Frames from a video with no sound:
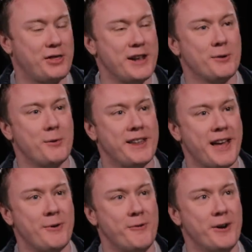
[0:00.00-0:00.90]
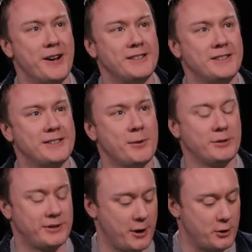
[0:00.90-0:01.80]
I think the way that one worked is there
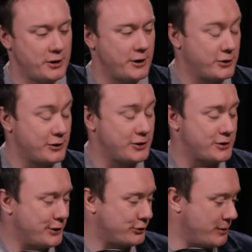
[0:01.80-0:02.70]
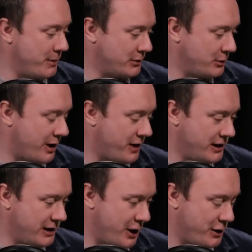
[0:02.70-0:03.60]
was so because so, I just started streaming, so I
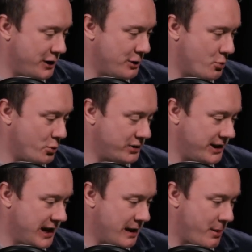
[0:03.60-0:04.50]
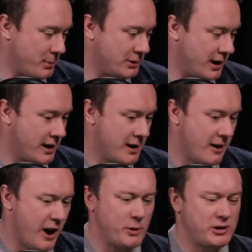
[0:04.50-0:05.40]
think I think an awards thing came up and it's like,
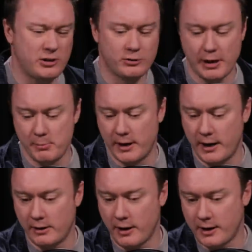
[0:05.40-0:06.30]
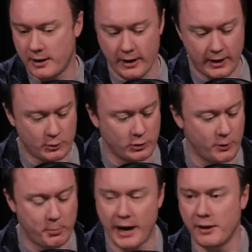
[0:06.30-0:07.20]
oh, it says streamer in it, and like uh, so I sort
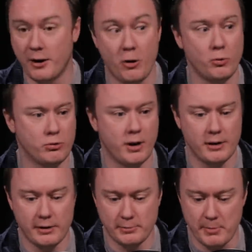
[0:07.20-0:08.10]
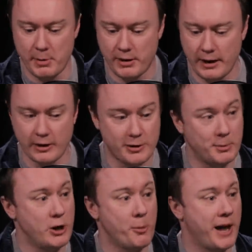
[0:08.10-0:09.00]
of put it out there. Oh, great, this maybe a thing, and
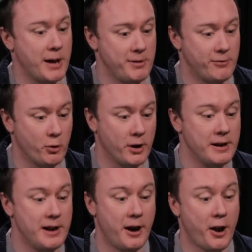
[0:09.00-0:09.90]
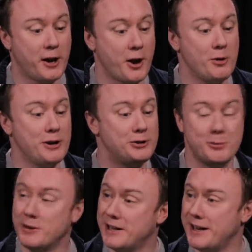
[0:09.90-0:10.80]
somebody nominated me for it, and I can only
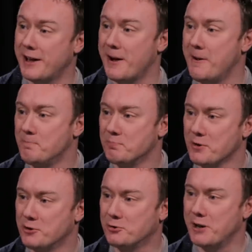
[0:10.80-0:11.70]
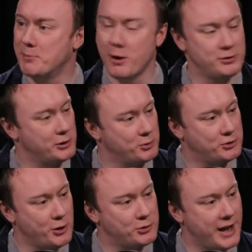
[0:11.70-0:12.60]
assume that the uh, screening process was
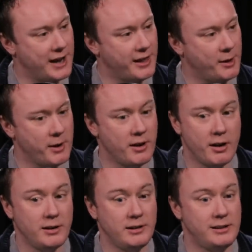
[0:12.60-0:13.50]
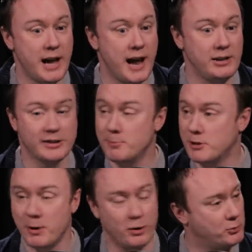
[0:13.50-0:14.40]
so slack that they went, yay, seems
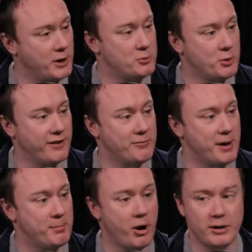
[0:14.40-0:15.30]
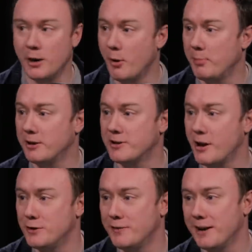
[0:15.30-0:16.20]
to be on Twitch, we'll give him it. But I, you know, I play
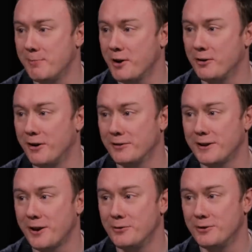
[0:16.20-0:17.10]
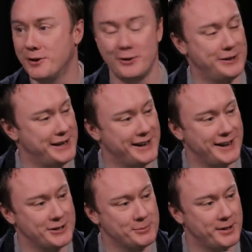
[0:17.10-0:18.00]
Stardew Valley and Minecraft. I don't do league right.
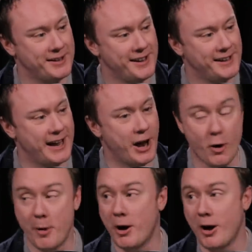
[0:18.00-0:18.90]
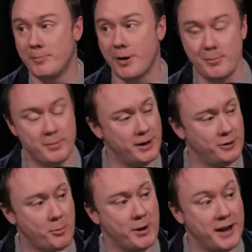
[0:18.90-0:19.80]
Legends, but yeah, no, I'm I'm, I'm a
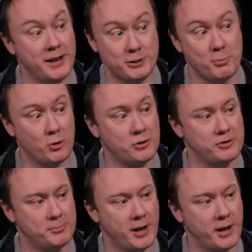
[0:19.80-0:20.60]
nominated esports